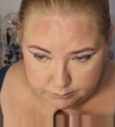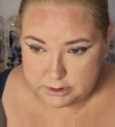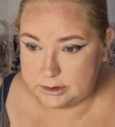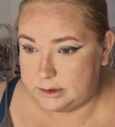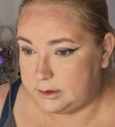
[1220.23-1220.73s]

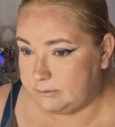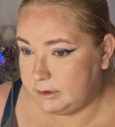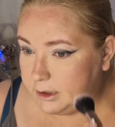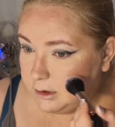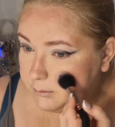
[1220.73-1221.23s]
wasn't
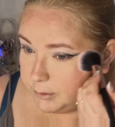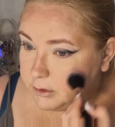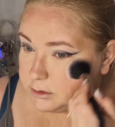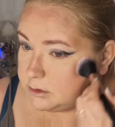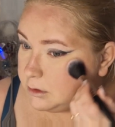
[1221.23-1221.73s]

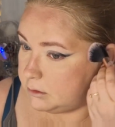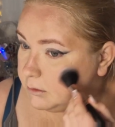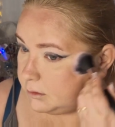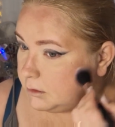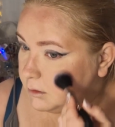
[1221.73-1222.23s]
available so
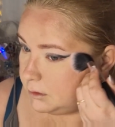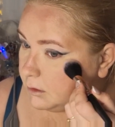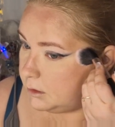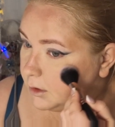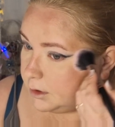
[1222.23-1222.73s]

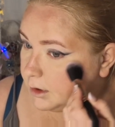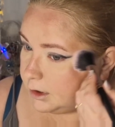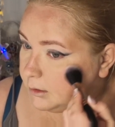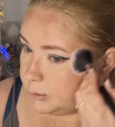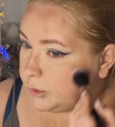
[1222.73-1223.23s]

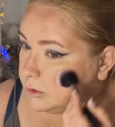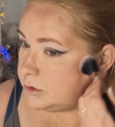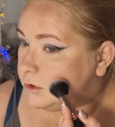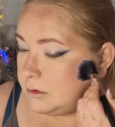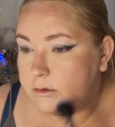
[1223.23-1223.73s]
anymore. So,